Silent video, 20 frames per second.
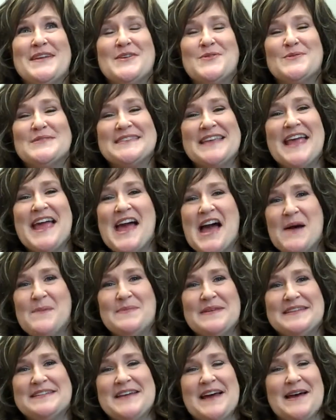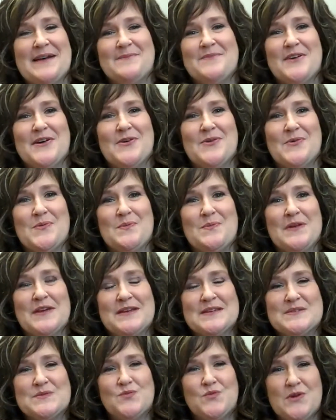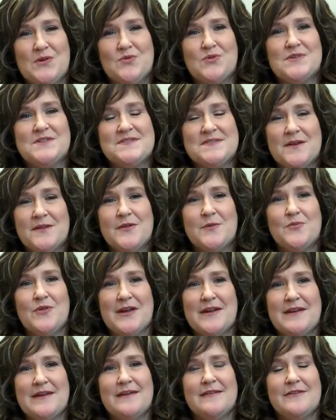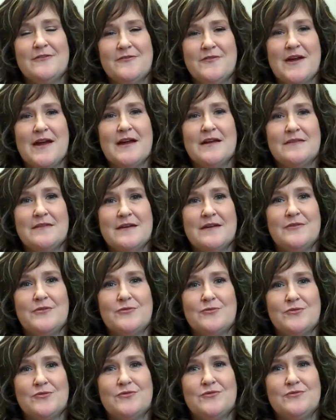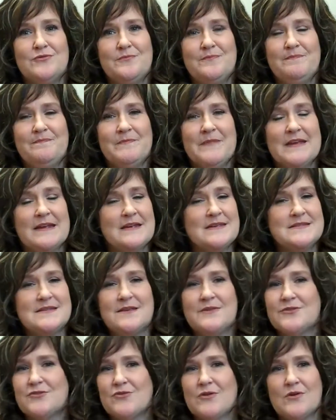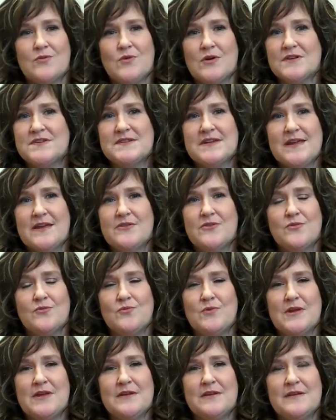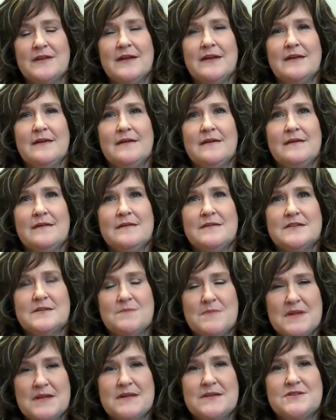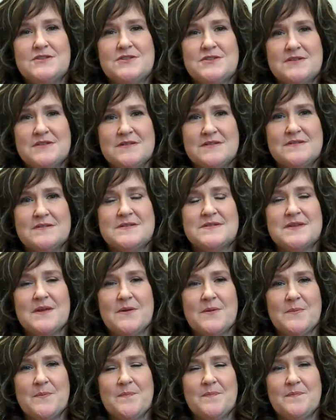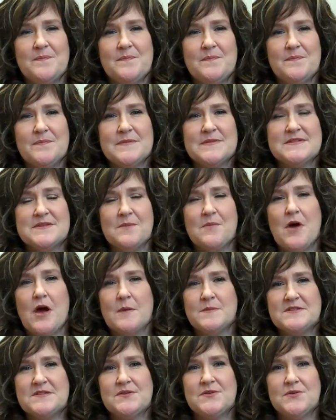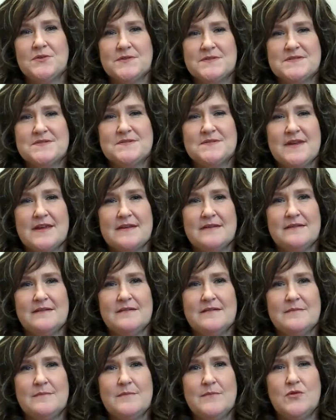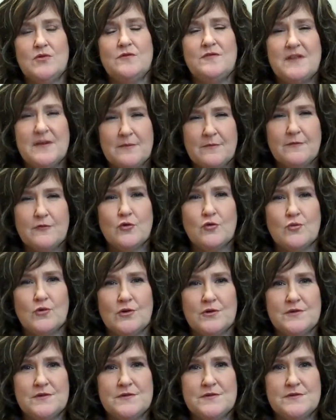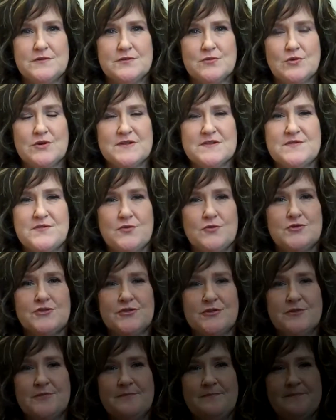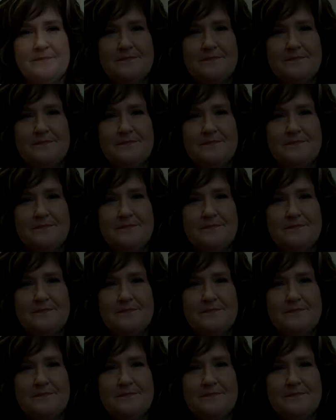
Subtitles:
it was a happy time, though, because we were celebrating the fact that through, like I said, through our work together, we had diminished some obstacles and moved him forward toward his future.